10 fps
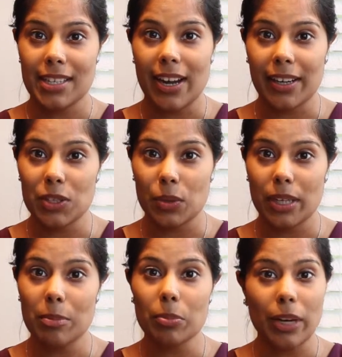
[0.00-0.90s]
to
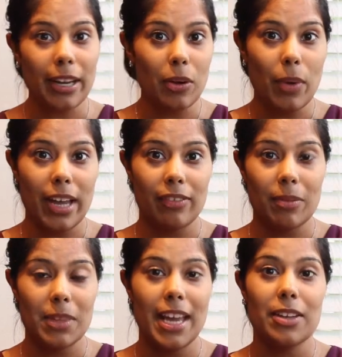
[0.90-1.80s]
actually break away
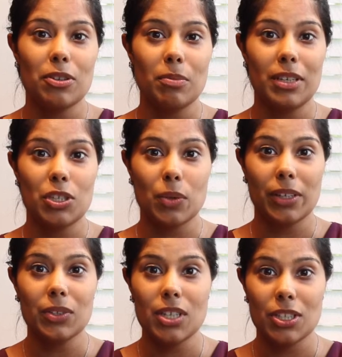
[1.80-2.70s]
from the
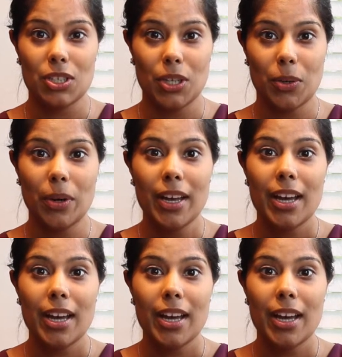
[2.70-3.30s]
endometrial tissue